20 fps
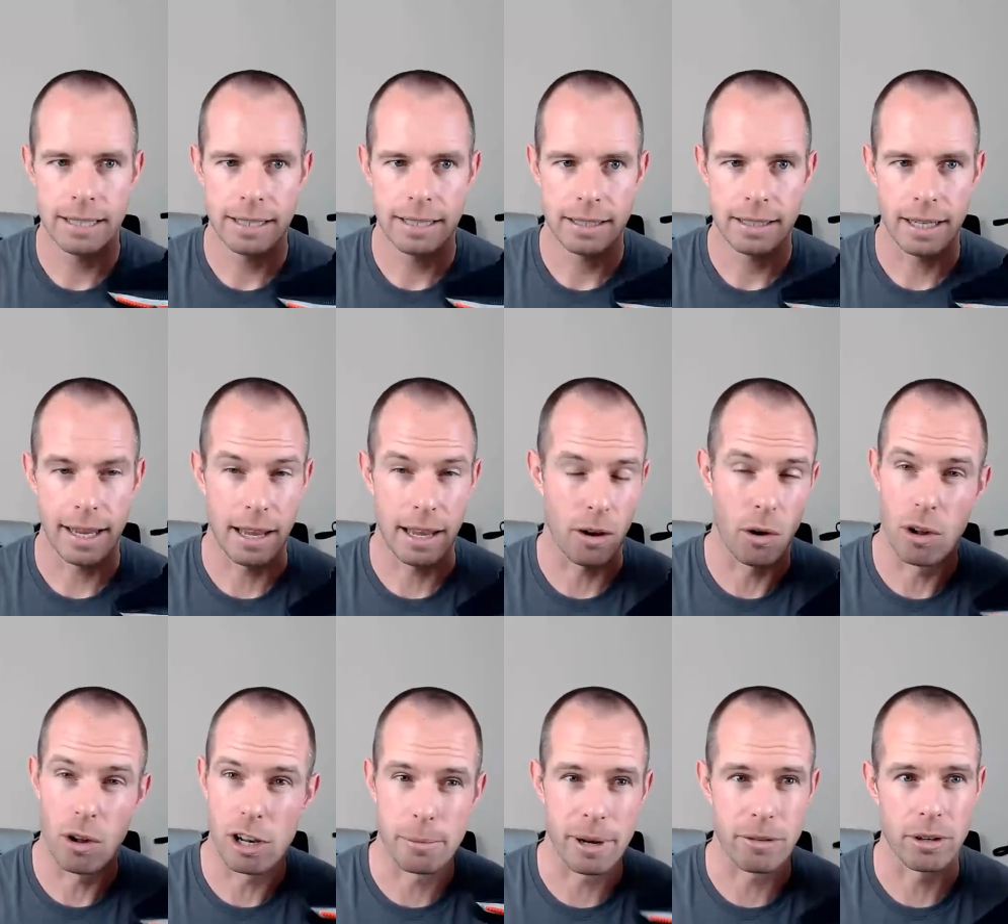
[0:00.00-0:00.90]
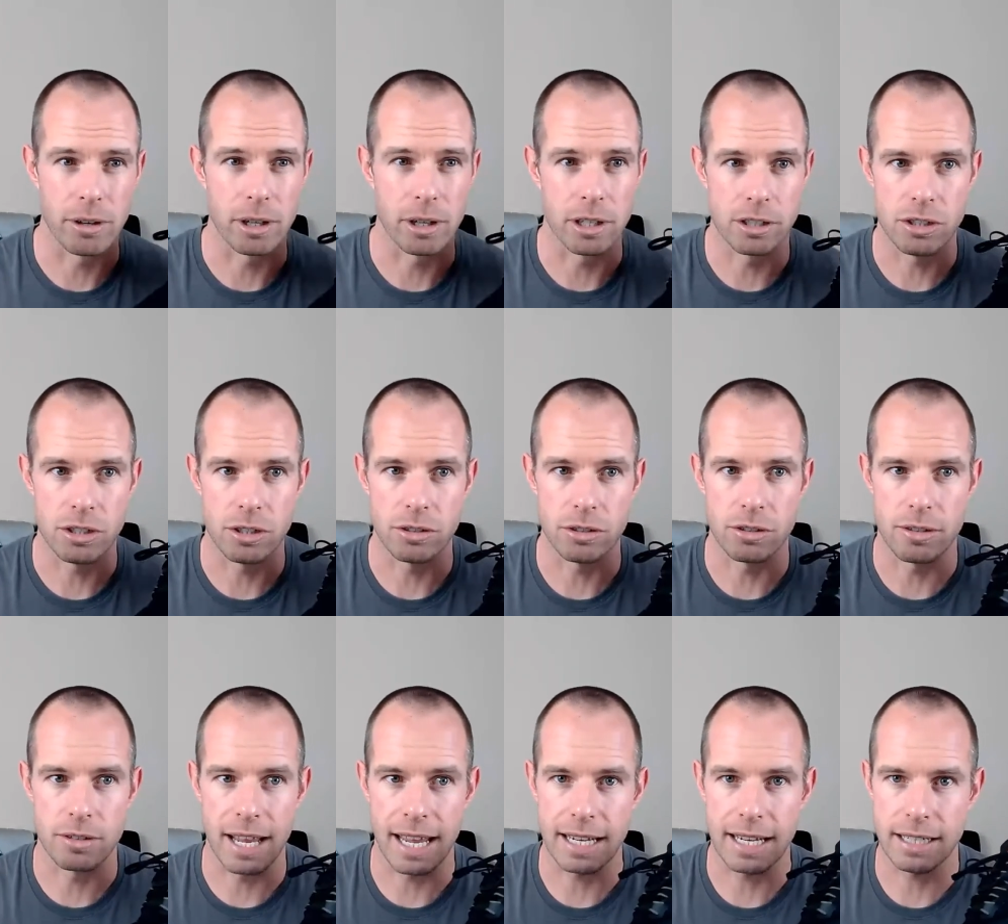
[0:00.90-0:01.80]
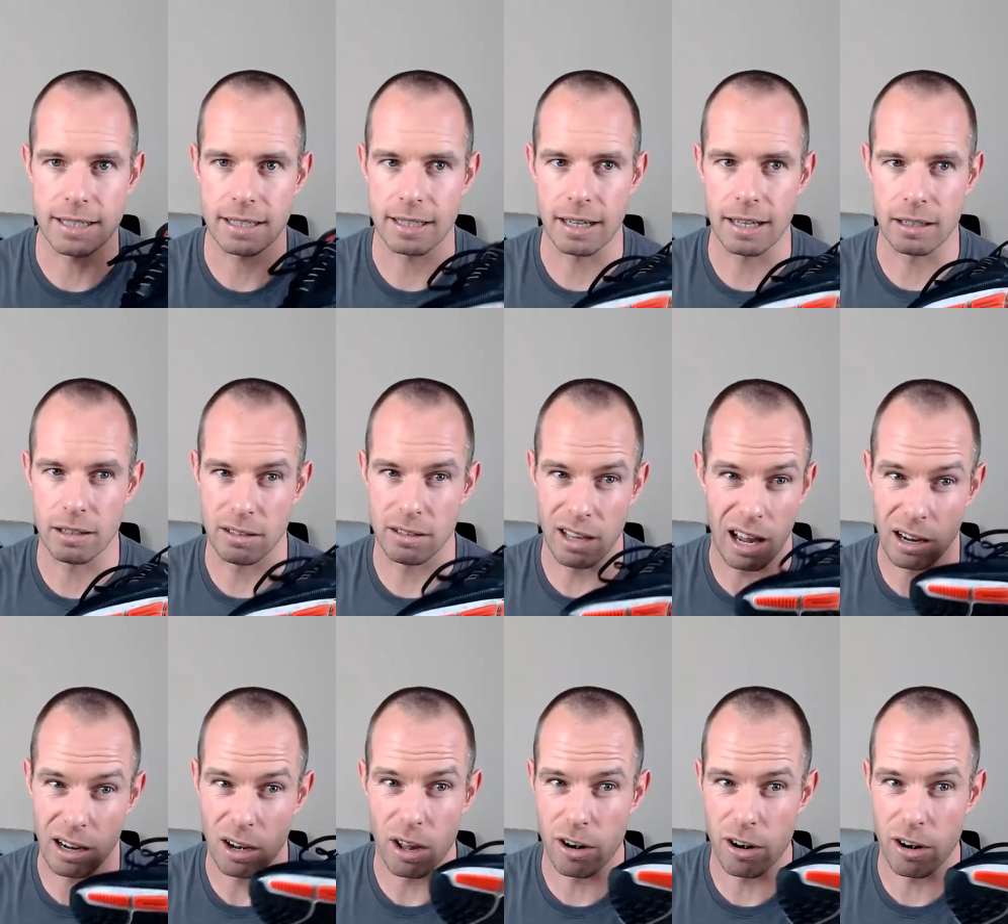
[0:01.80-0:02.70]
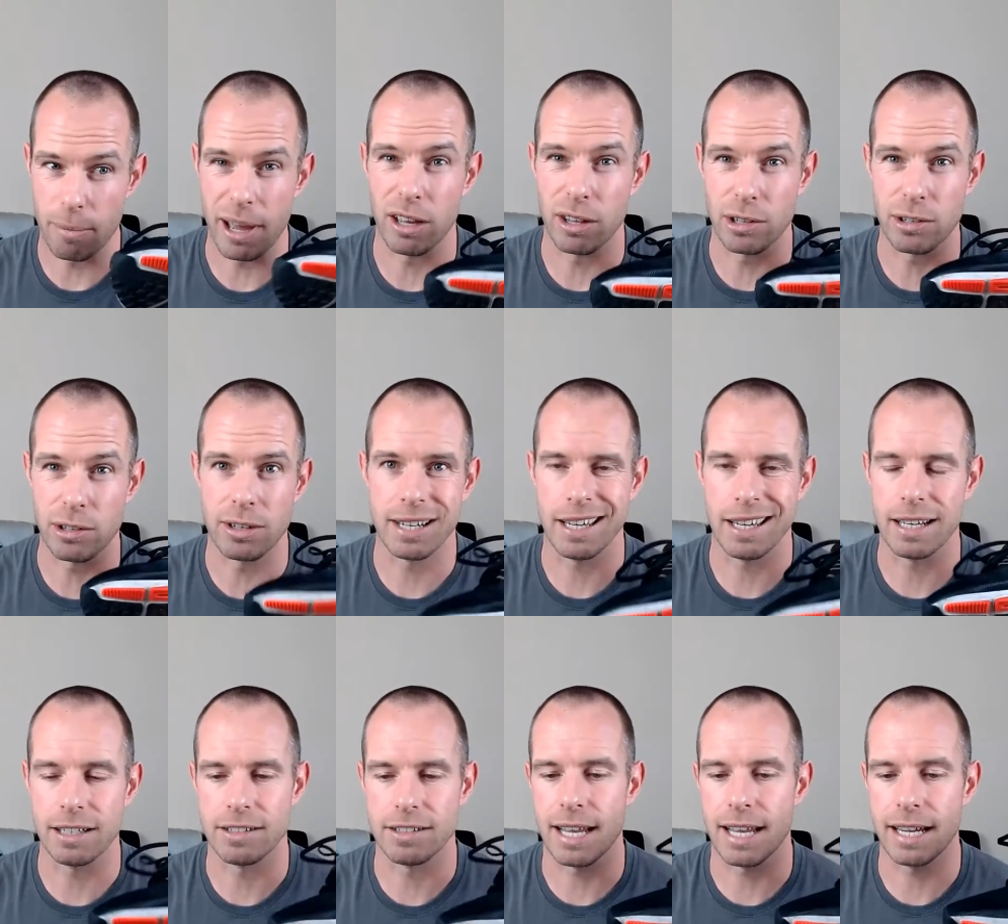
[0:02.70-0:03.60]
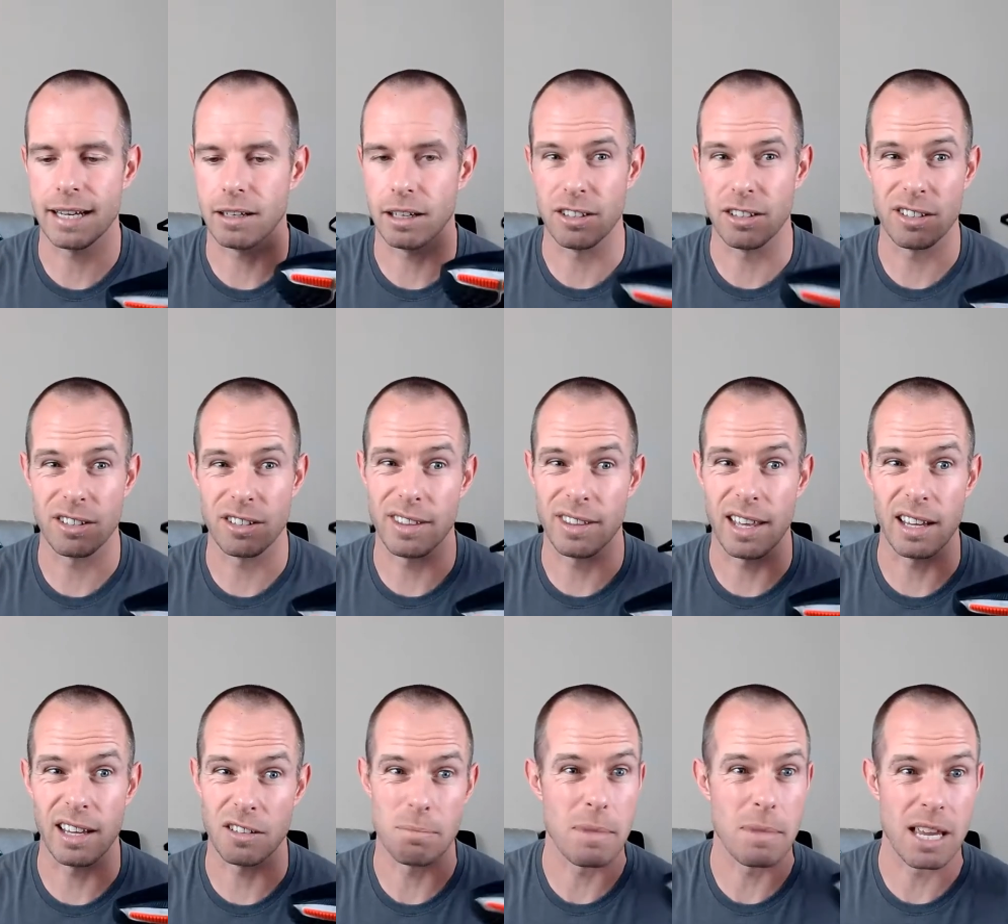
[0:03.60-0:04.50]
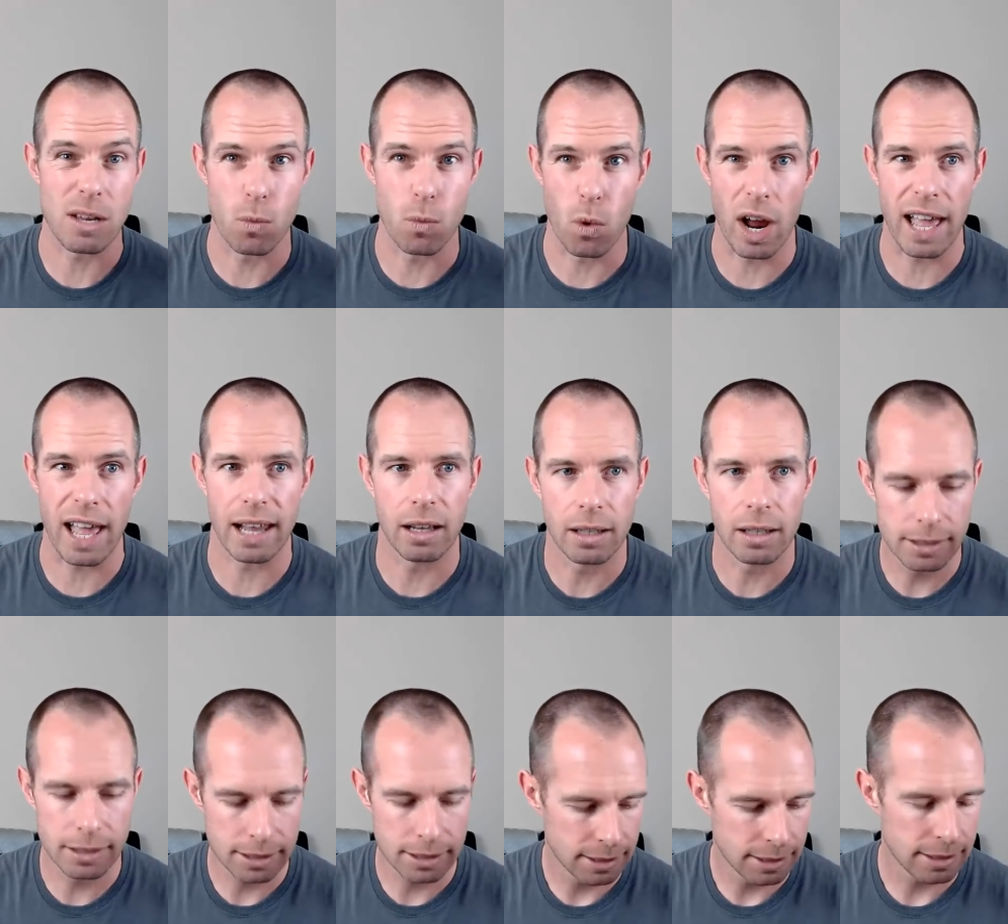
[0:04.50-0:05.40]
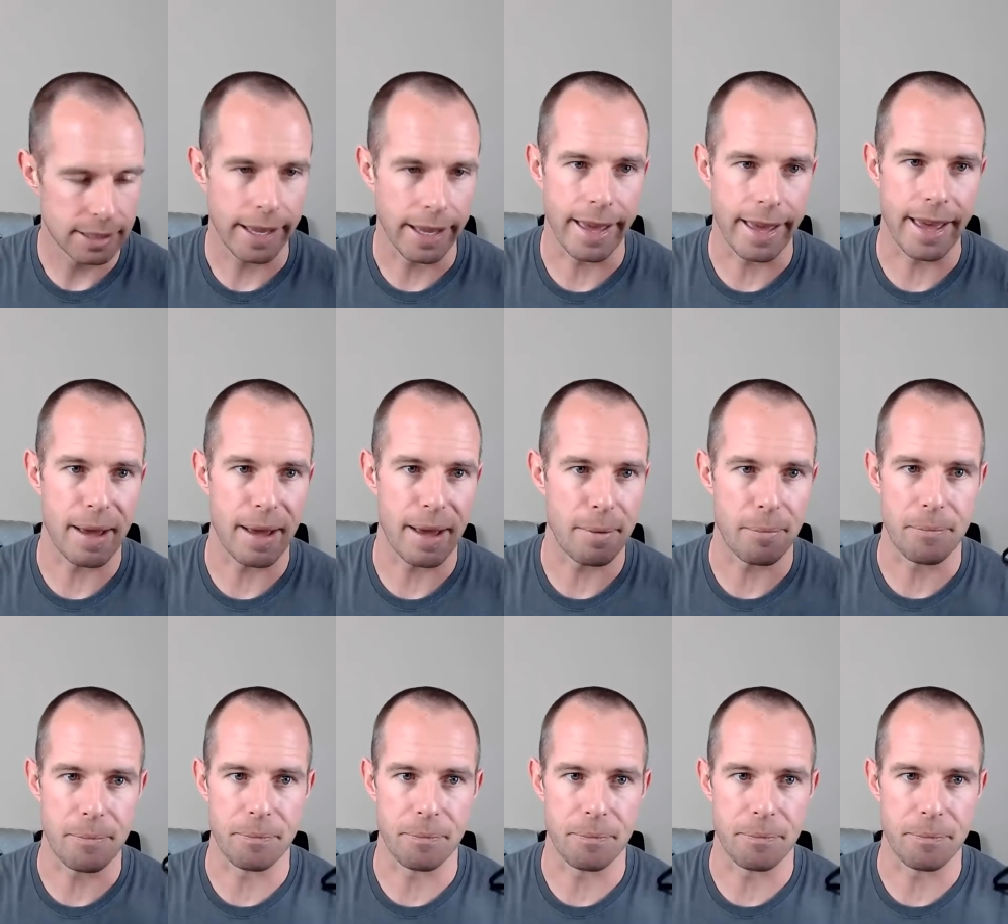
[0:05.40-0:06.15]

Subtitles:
All of my running shoes are Nike. A lot of my other kit is Nike. I just think it's made well, and